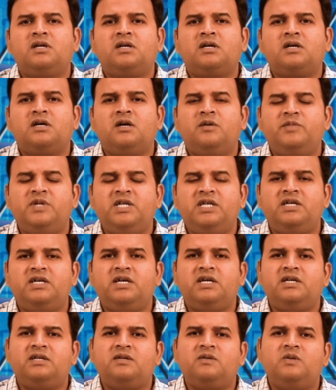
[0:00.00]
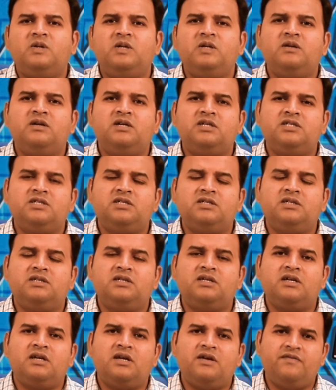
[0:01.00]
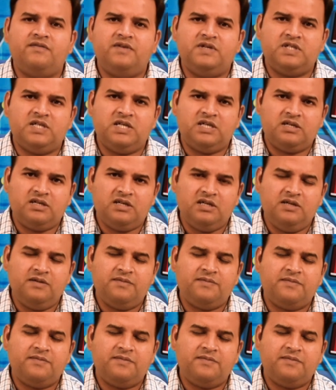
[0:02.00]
communicate in Russian efficiently,